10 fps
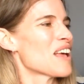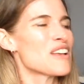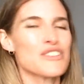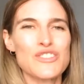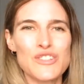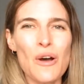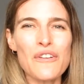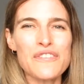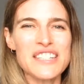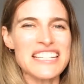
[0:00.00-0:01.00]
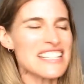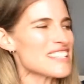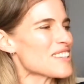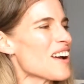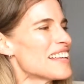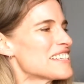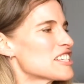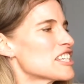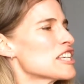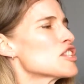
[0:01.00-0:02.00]
Soft and silent,
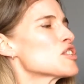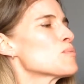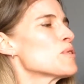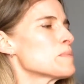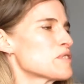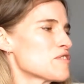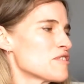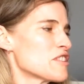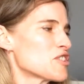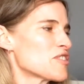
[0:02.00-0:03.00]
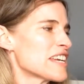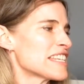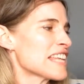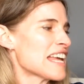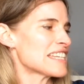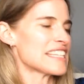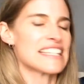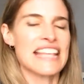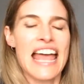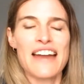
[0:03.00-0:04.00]
she swooped through the trees to
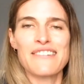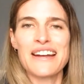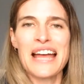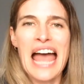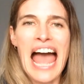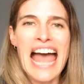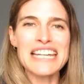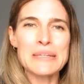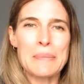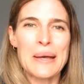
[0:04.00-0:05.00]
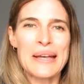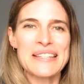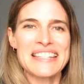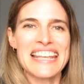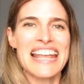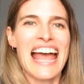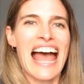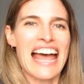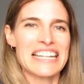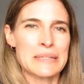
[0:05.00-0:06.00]
Sarah and Percy
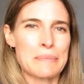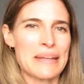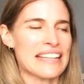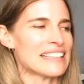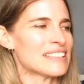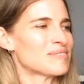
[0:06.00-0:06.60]
and Bill.